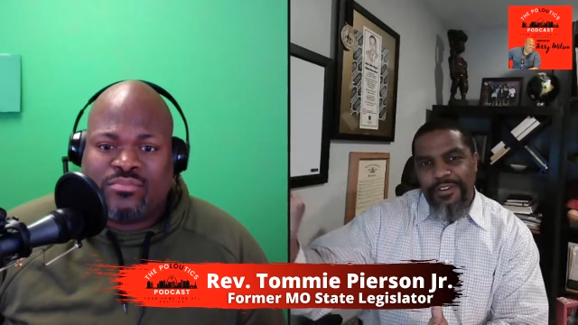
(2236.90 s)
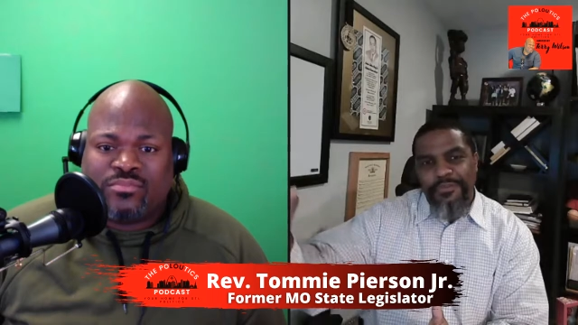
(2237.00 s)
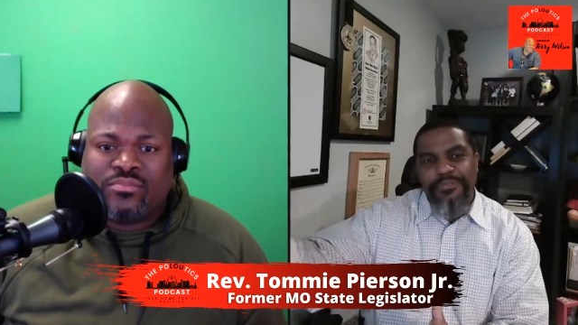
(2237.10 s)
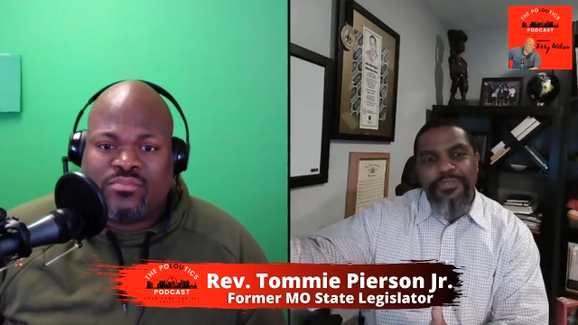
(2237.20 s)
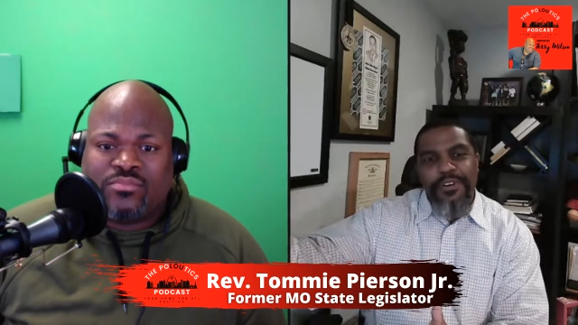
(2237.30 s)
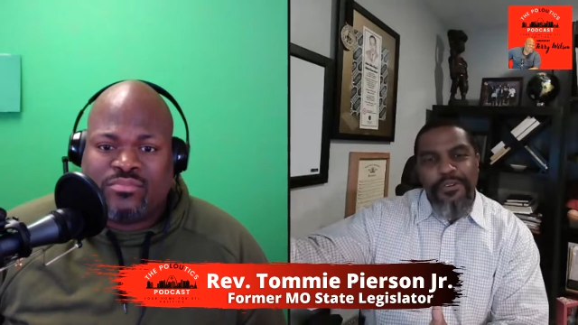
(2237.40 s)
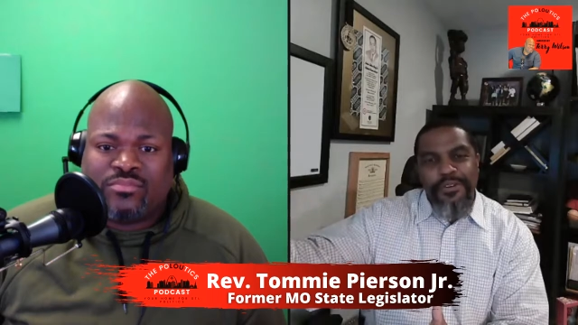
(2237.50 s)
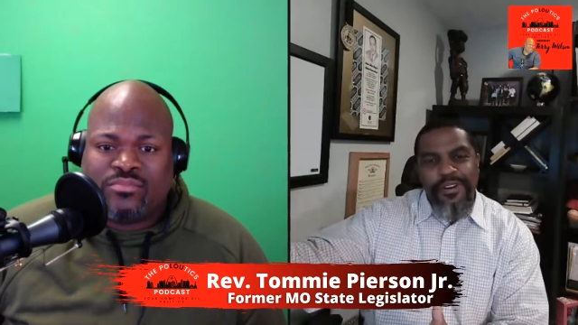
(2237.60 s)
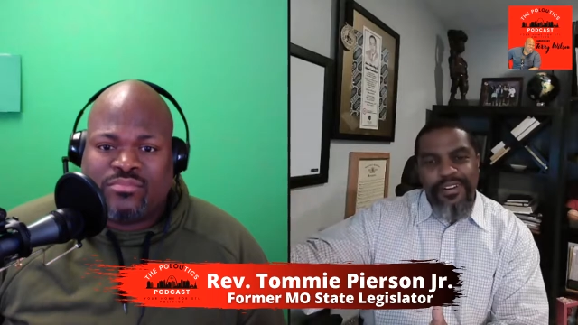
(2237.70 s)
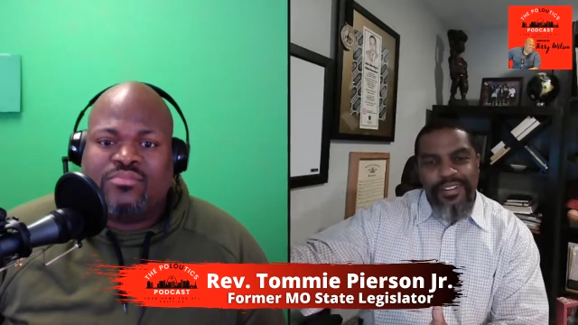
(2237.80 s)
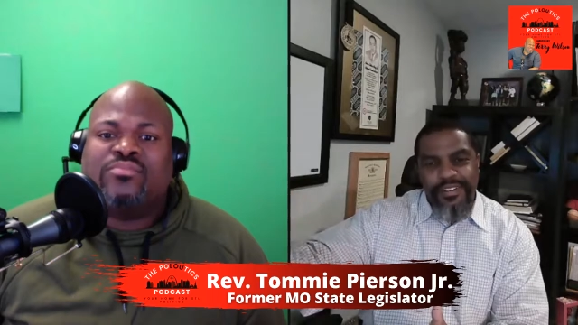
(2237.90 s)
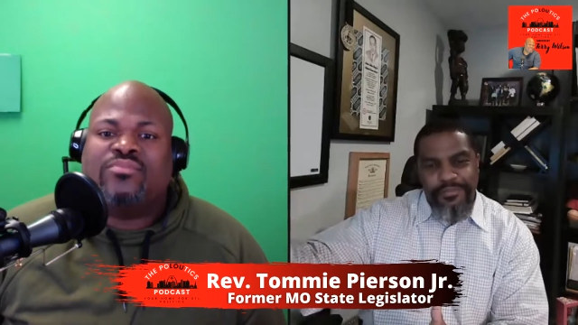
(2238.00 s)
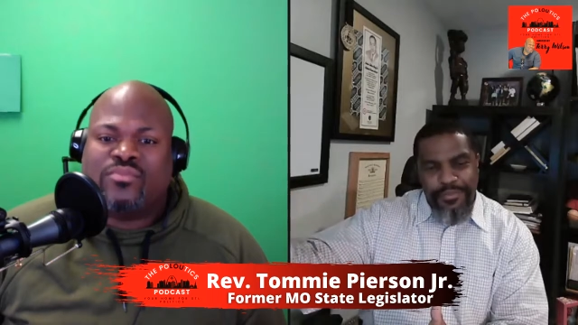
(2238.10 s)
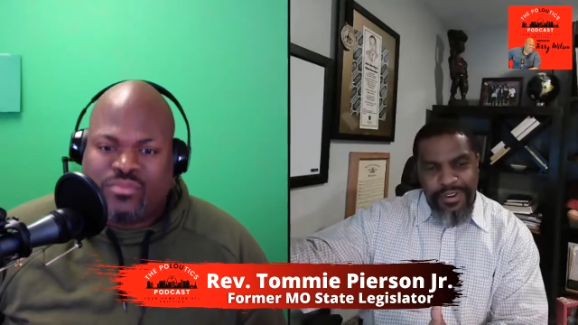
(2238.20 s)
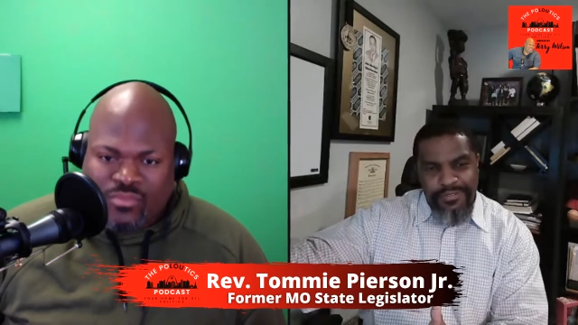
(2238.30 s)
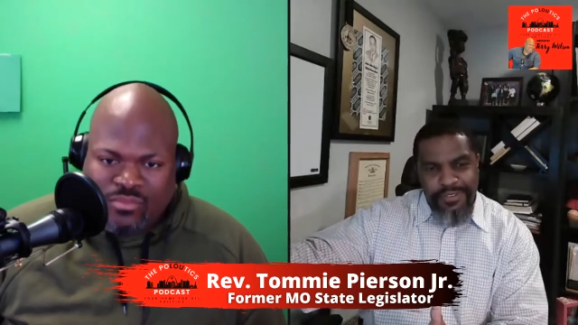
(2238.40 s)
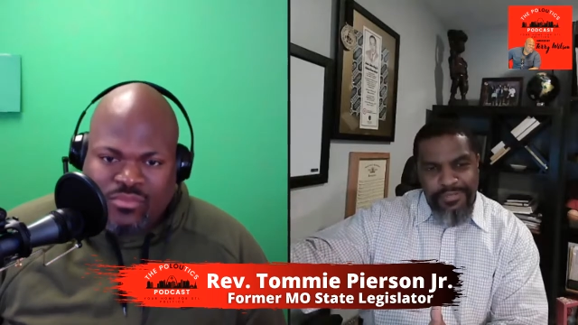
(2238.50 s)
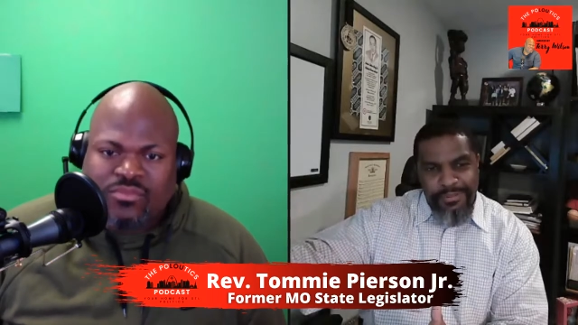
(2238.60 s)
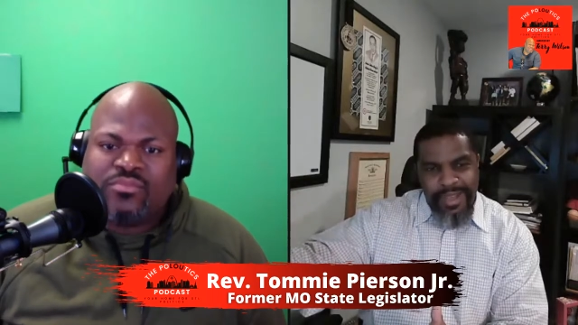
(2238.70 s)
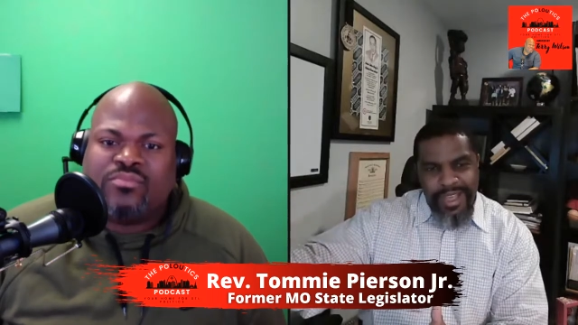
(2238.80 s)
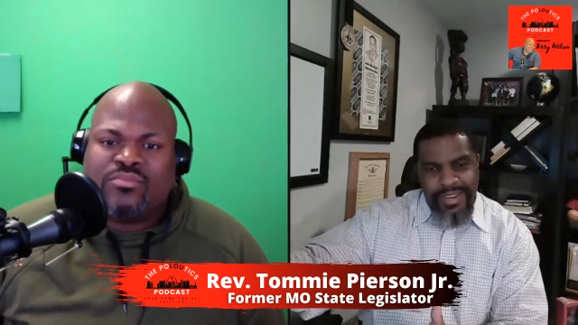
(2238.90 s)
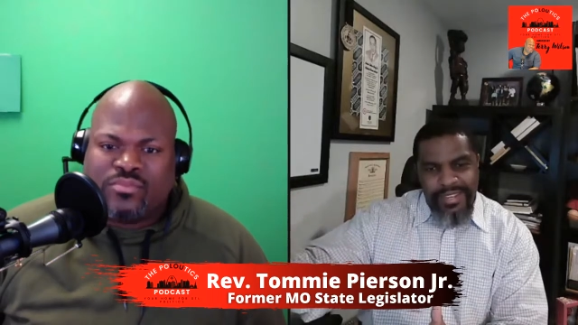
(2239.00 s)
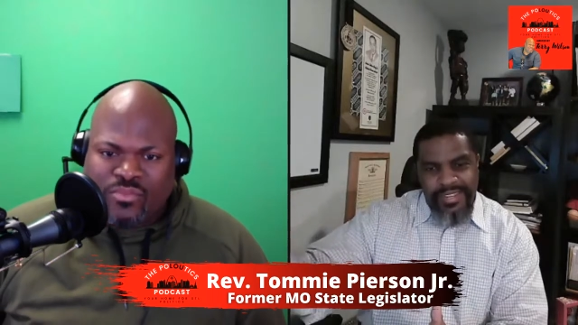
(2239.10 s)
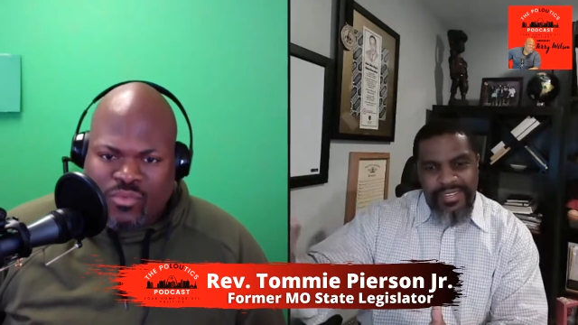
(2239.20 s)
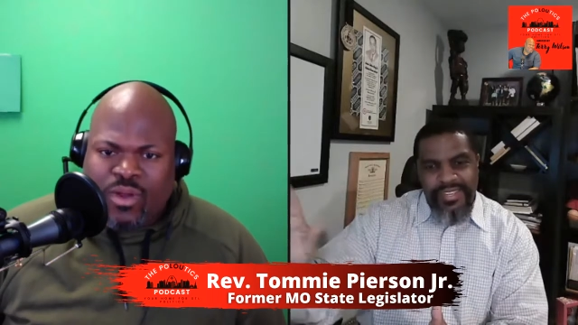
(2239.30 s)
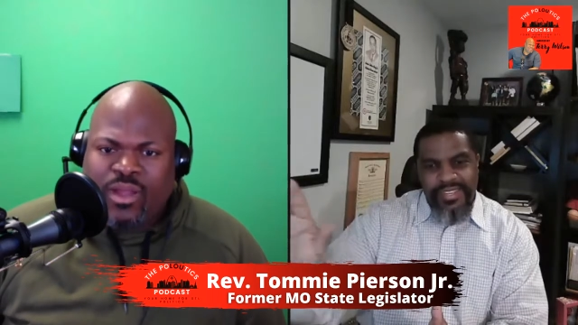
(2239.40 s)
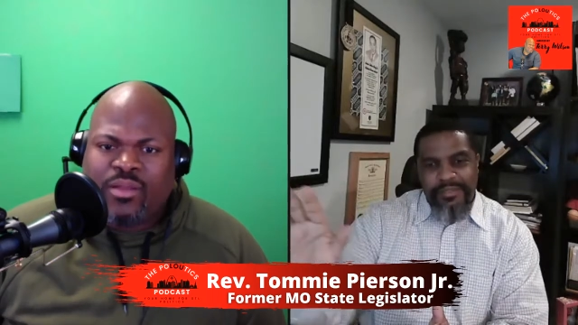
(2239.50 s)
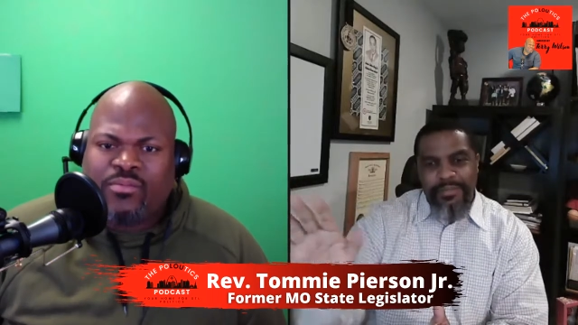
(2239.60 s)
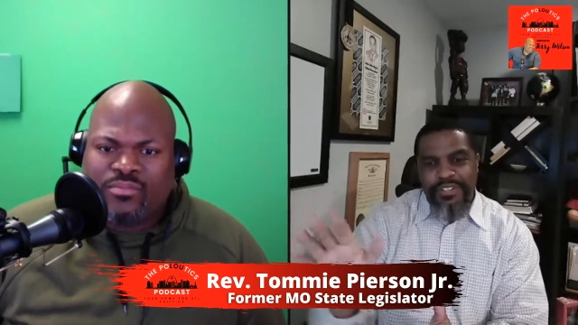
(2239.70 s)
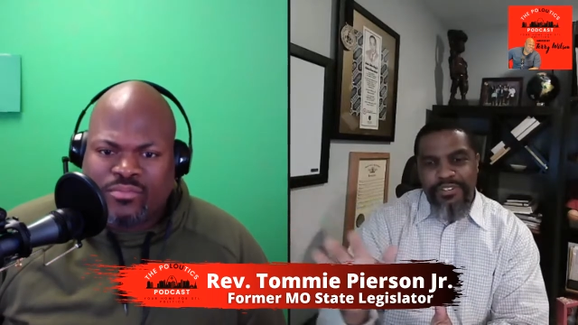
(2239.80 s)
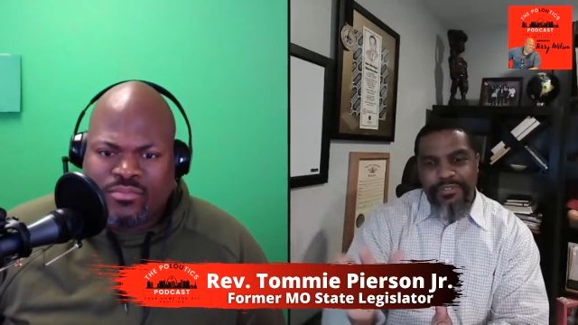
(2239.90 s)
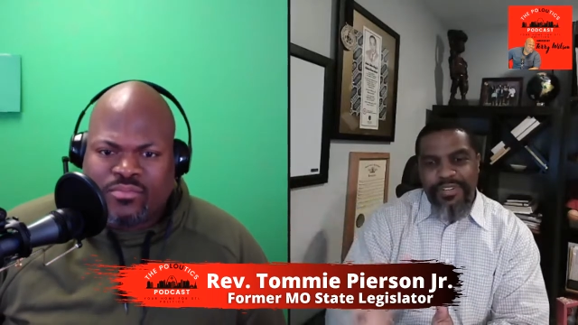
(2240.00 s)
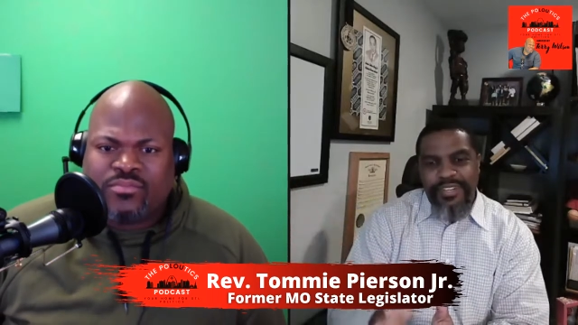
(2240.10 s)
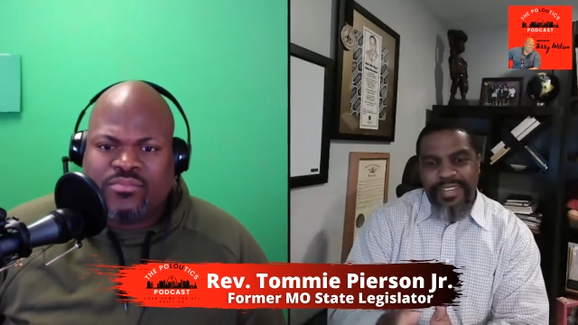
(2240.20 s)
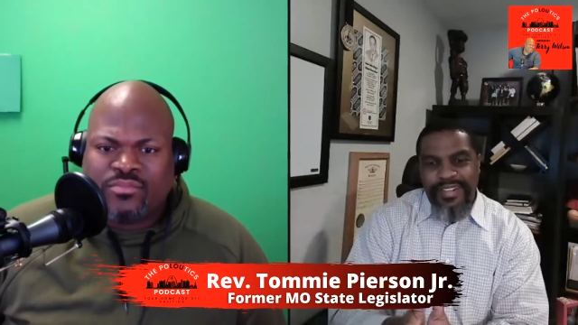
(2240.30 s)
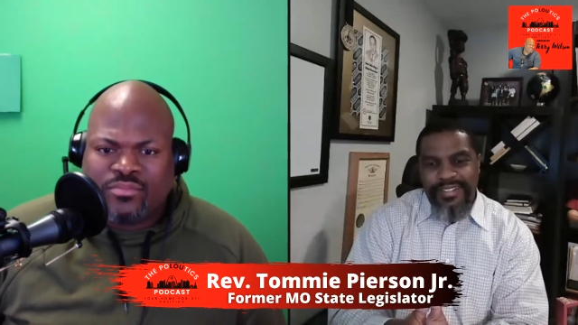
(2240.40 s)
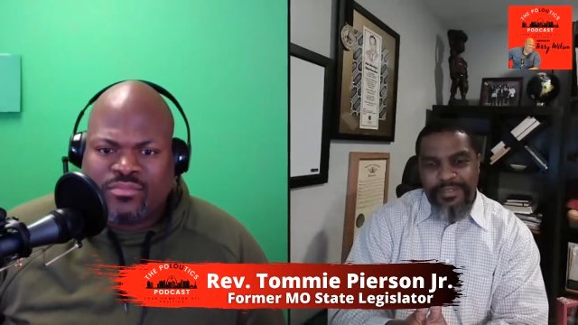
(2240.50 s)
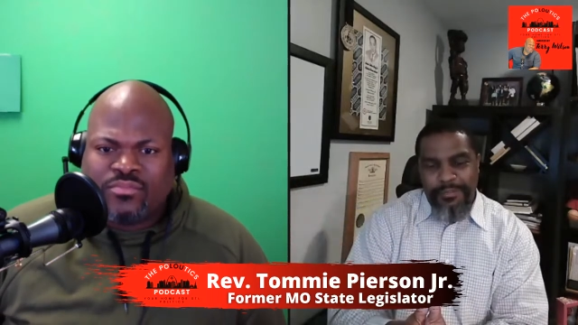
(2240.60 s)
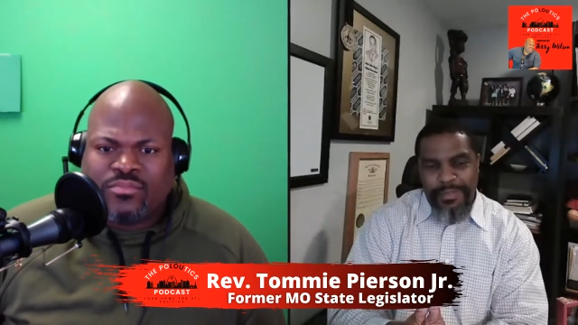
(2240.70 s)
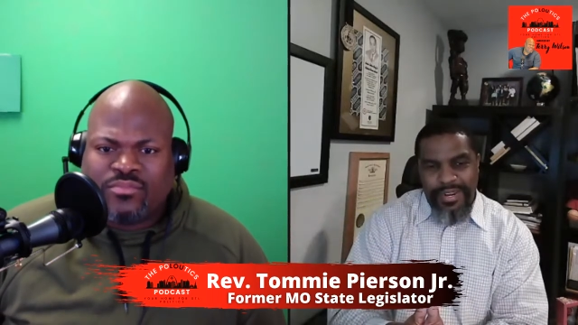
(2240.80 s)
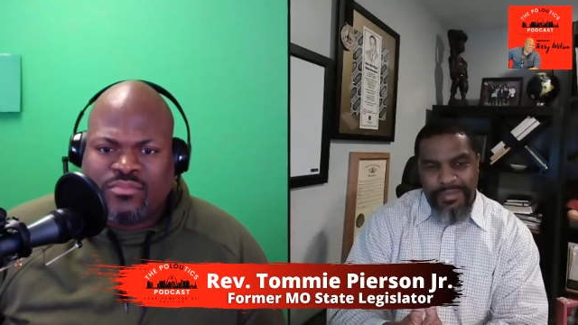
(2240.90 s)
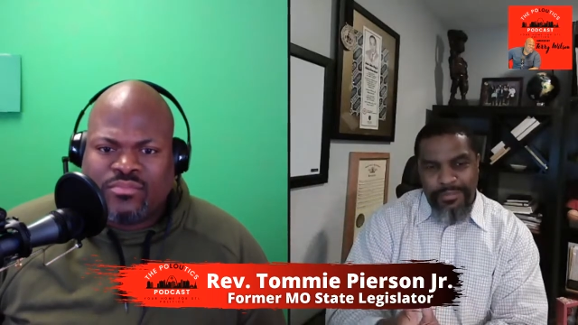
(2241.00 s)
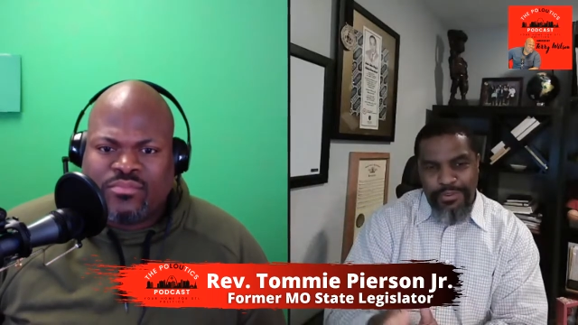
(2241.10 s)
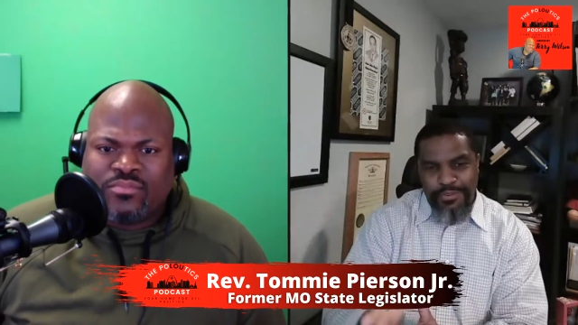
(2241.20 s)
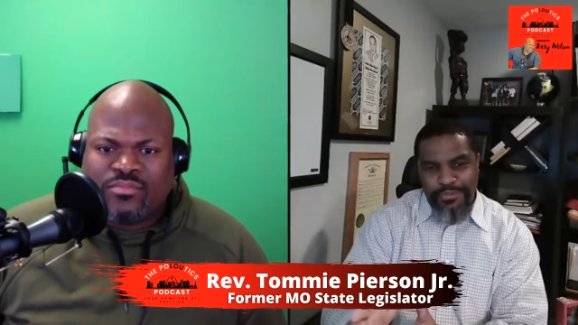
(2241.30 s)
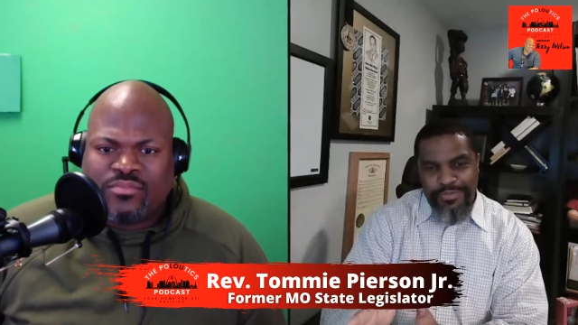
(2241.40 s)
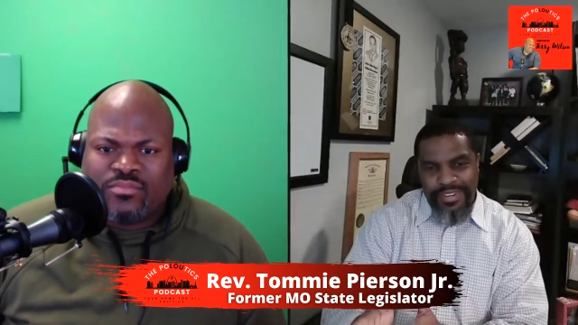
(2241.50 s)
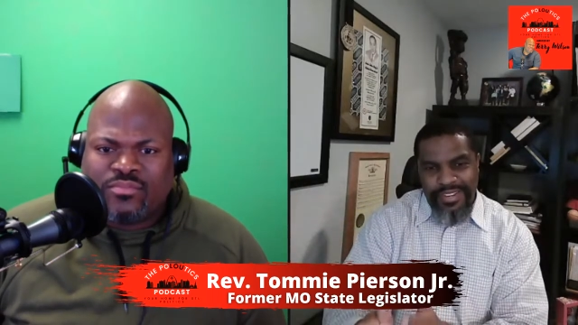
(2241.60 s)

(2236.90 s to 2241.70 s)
Speaker 1: on the floor in front of everybody, right? But you can get some money moved